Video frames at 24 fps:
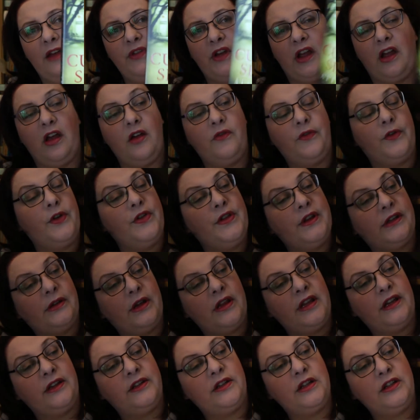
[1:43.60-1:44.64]
the cover on this one. I
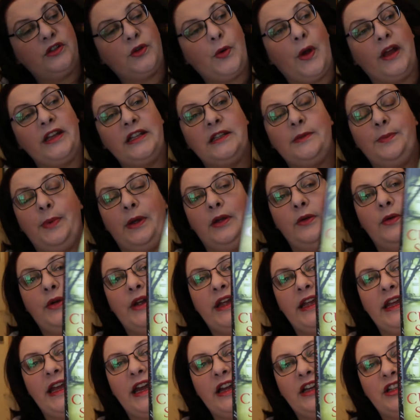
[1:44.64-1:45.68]
think it looks quite
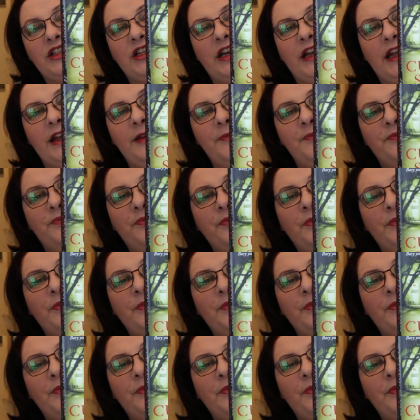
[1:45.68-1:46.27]
spooky actually.